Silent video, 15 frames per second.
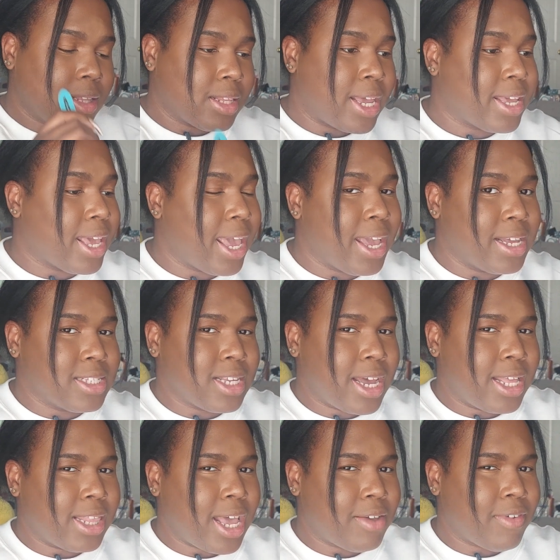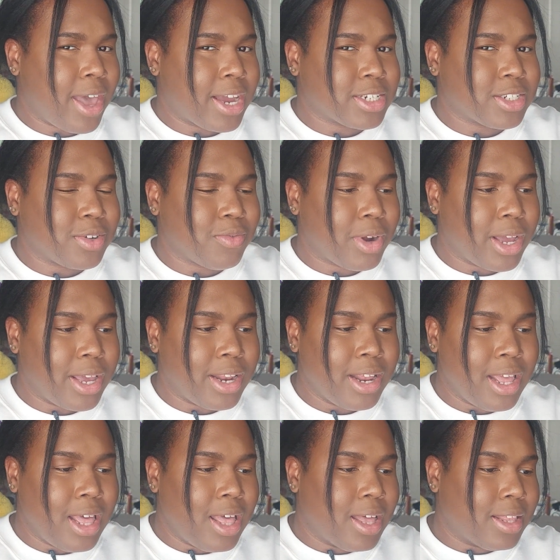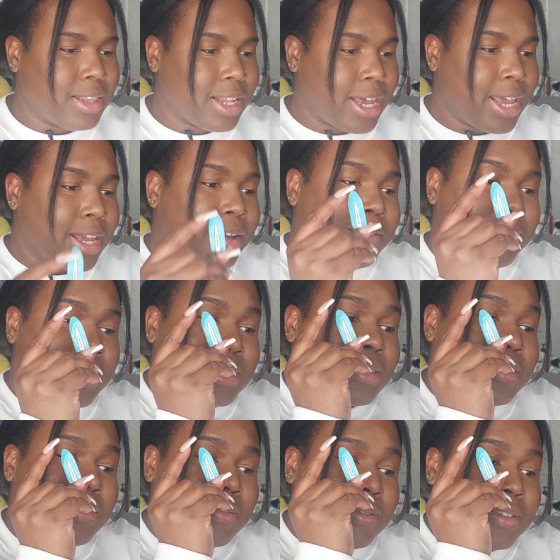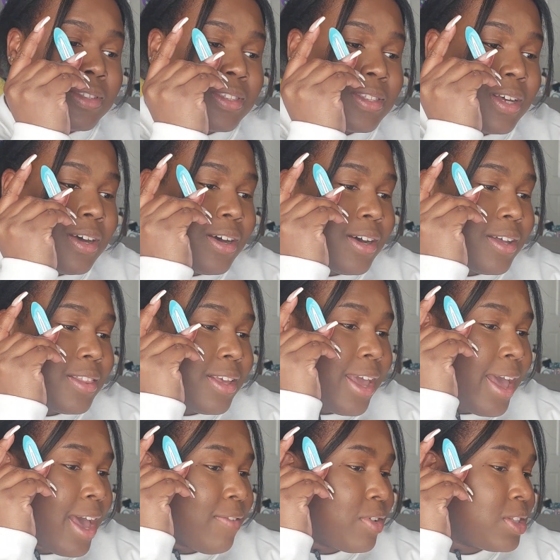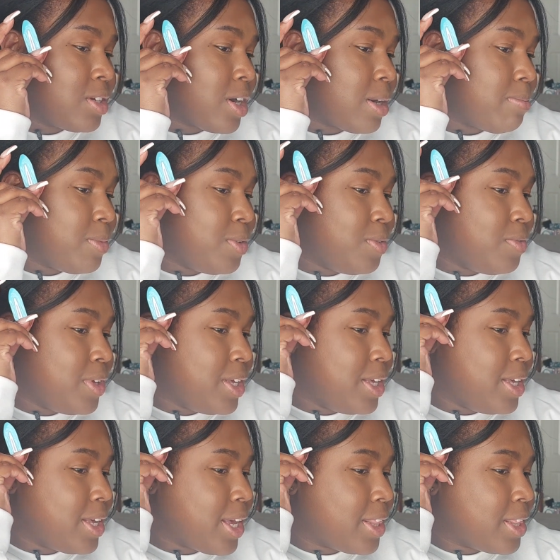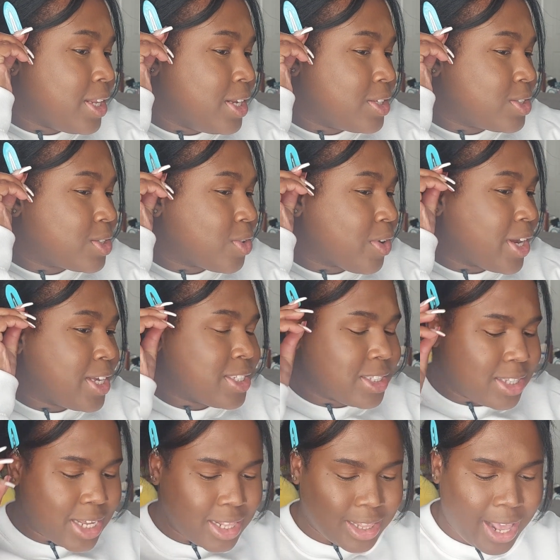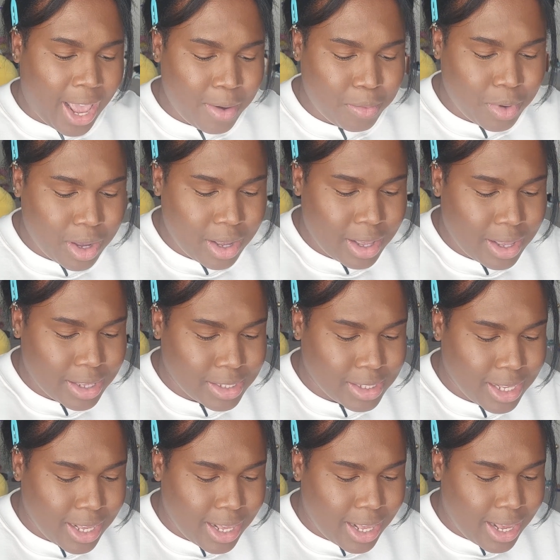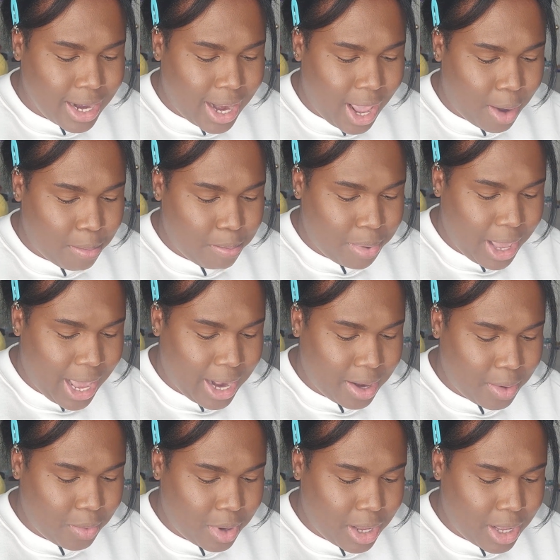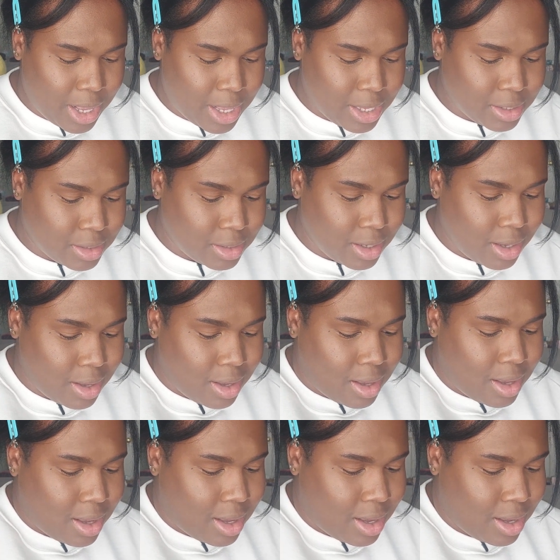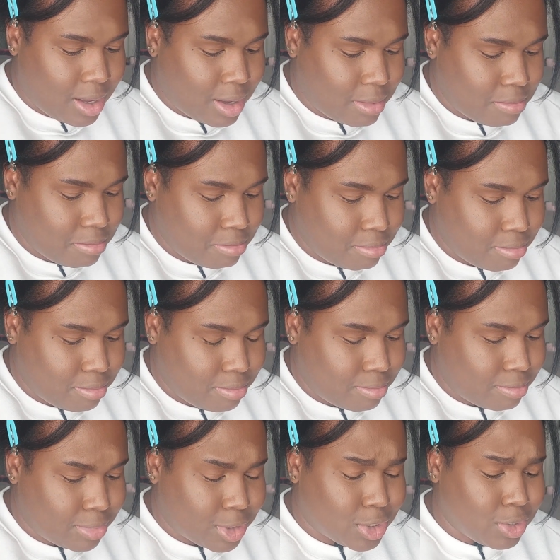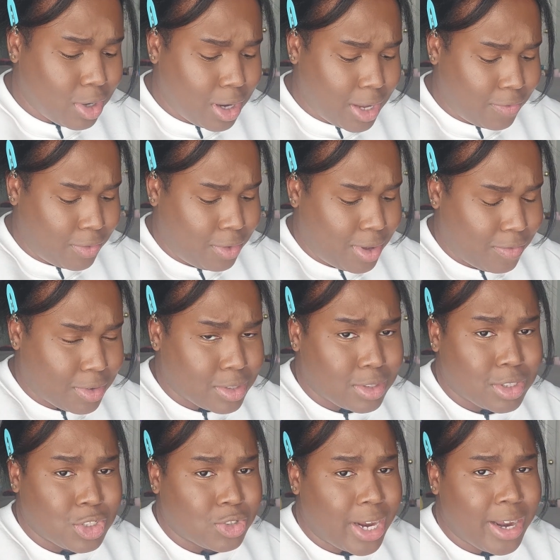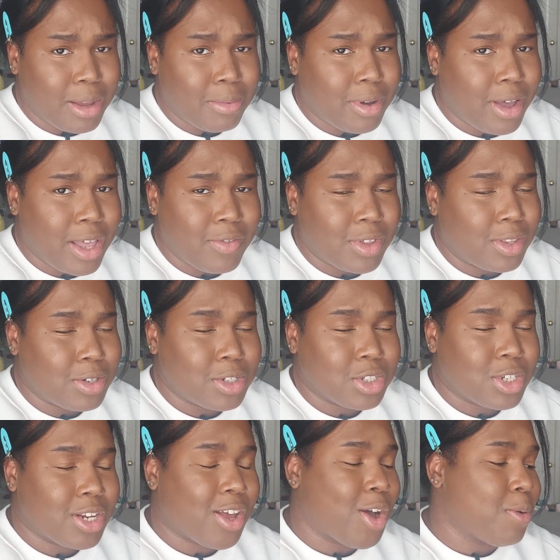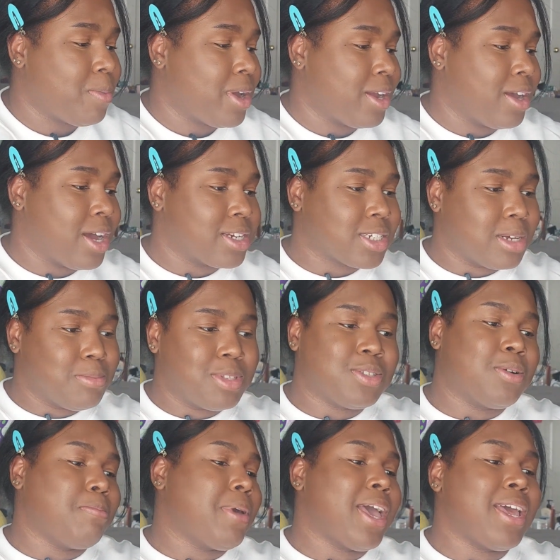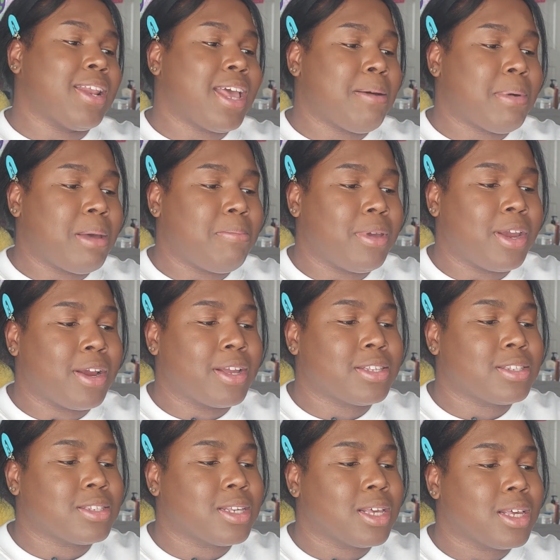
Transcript: like anti live action, right? Like, saw the Avatar movie and the disgrace that was and how bad it was. If you ever saw Dragon Ball Evolution, oh my gosh, I'm still mad at my parents